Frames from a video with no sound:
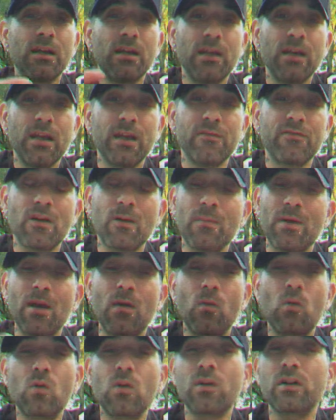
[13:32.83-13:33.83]
If I'm at
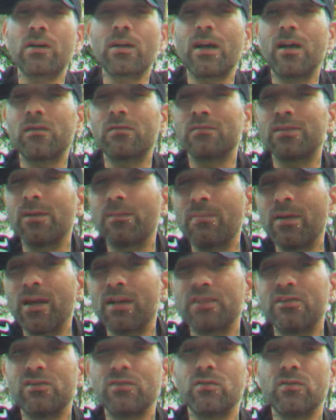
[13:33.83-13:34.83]
work, I'll get
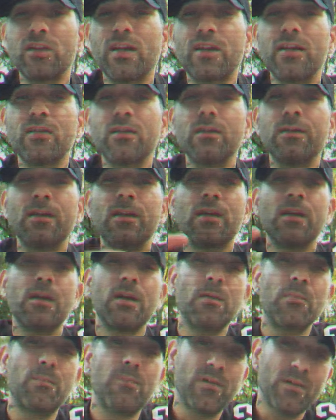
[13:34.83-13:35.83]
back to you later.
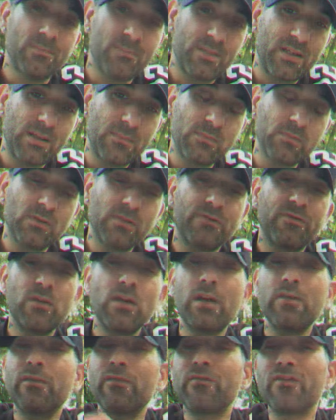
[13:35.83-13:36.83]
But people, if you
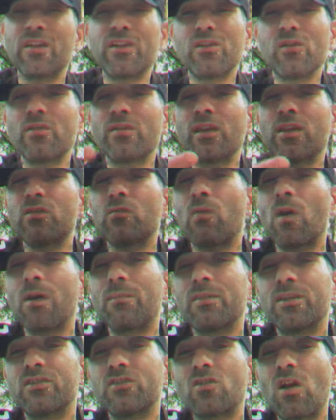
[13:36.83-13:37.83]
have a video that you want
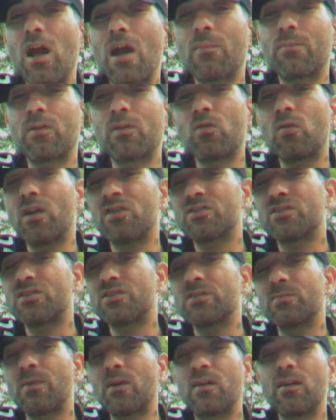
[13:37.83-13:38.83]
me to drop, or questions
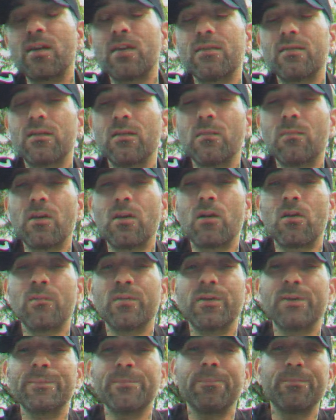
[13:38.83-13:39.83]
about anything about
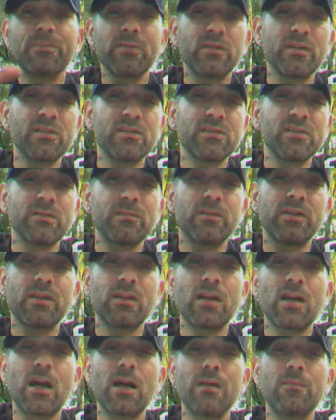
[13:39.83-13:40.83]
me, please leave them in the
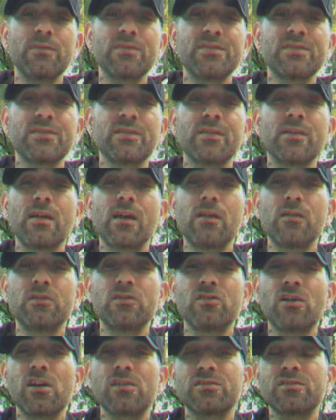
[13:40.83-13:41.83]
comments and I'll
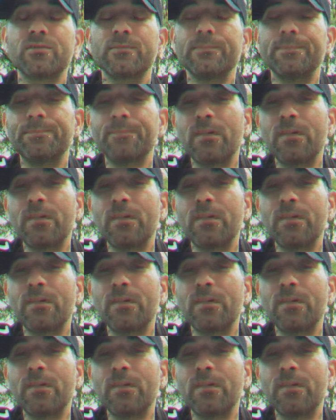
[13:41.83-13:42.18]
address them.